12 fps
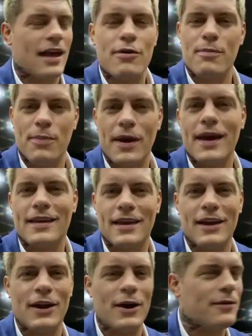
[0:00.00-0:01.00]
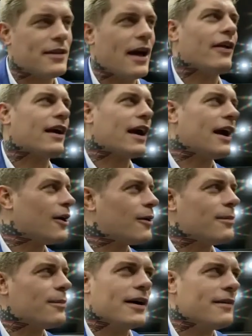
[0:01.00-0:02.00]
a big, you know, delegator,
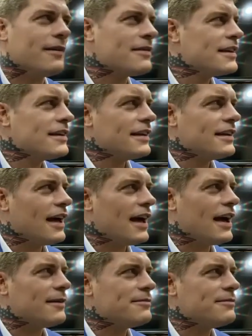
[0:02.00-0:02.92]
but hey.